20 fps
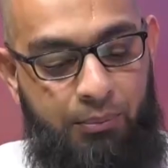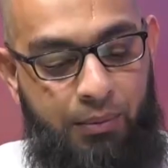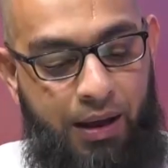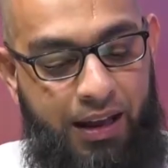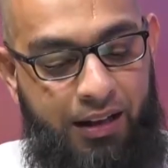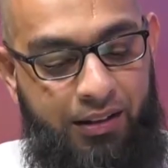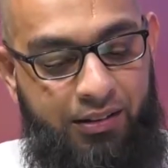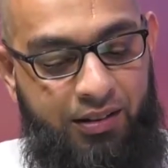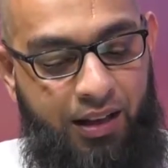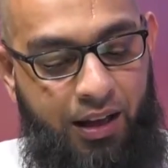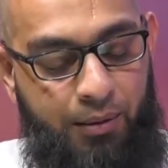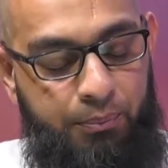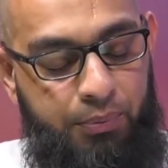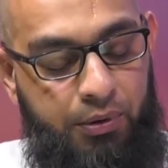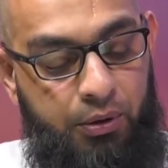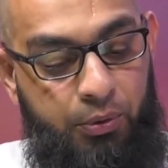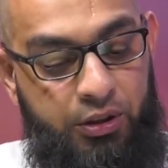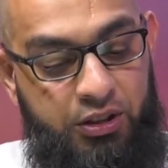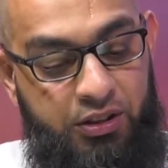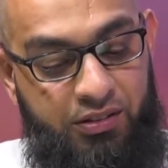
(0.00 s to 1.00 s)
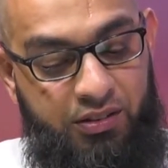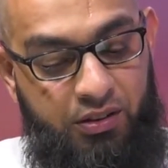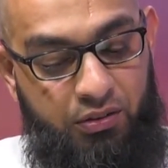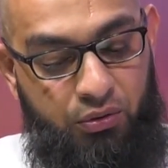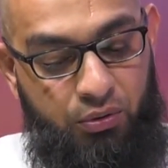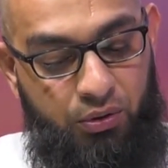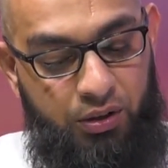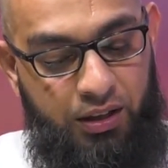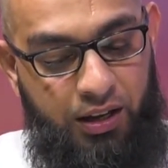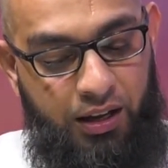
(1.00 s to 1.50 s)
my example, which is the
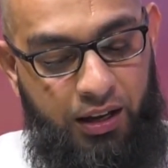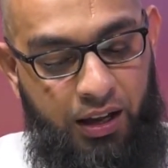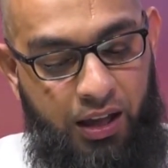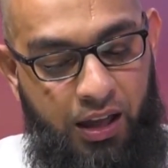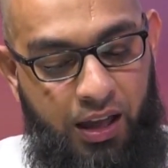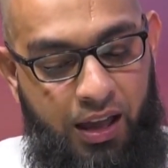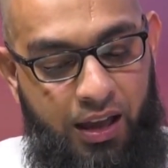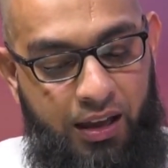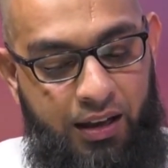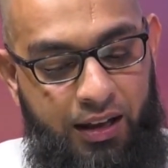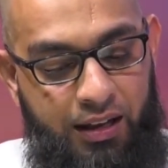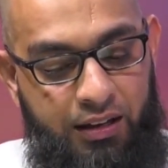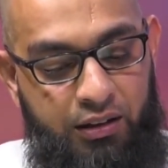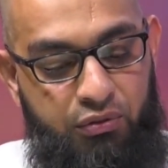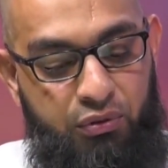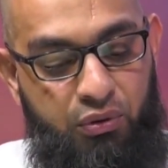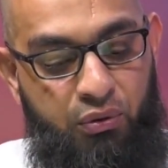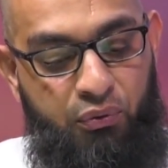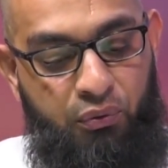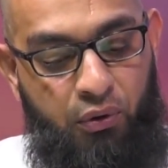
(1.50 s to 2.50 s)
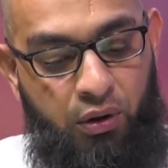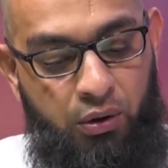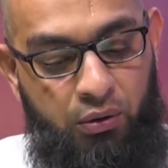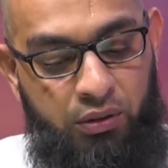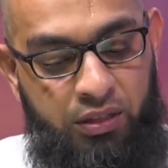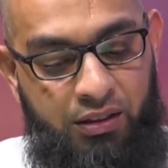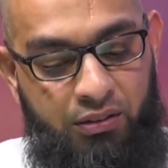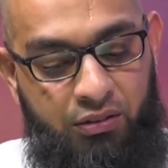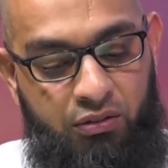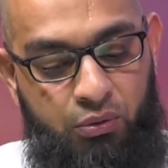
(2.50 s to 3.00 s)
Sunnah. And if you follow
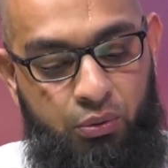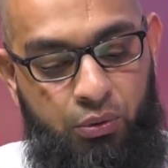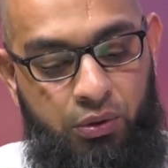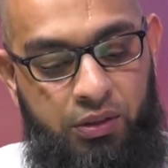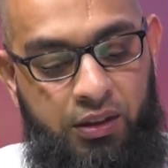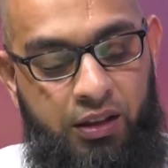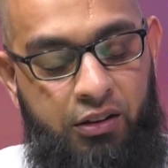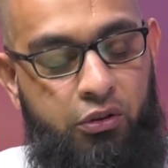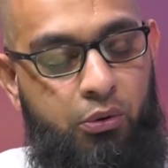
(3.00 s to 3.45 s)
these two things,